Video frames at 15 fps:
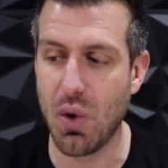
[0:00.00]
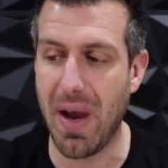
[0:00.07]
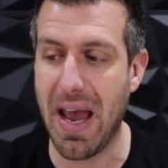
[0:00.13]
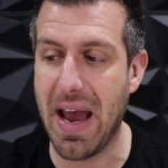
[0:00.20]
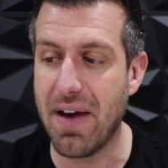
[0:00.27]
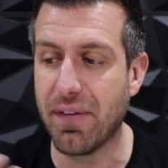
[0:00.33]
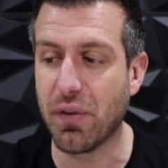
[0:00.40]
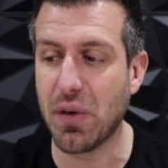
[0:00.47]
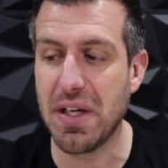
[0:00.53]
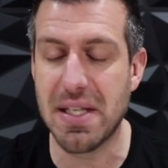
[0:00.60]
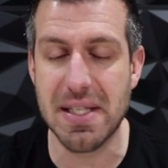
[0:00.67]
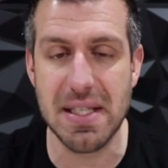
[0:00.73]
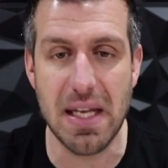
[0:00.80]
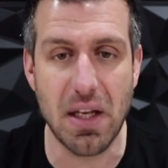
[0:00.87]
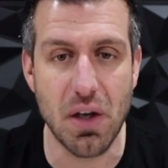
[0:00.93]
So every
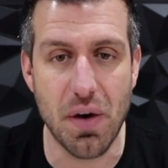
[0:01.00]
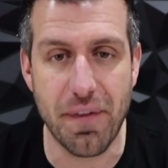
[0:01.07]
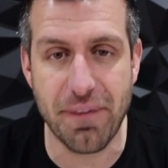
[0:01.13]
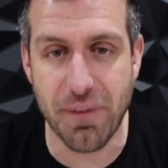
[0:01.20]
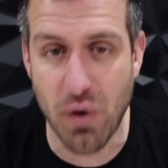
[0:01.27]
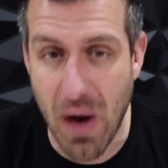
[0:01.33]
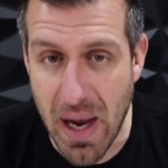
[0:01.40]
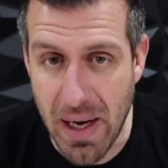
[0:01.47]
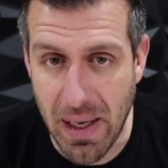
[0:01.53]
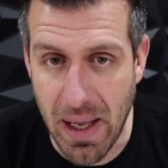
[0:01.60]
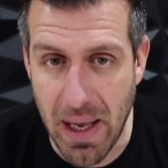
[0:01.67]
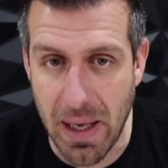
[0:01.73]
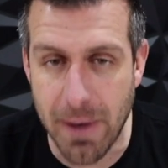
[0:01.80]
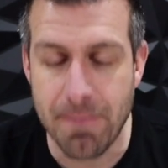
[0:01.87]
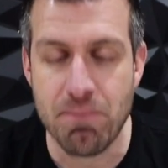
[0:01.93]
single
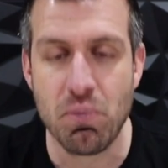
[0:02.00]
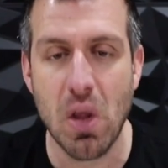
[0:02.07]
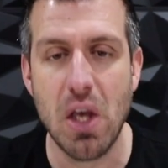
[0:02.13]
Friday,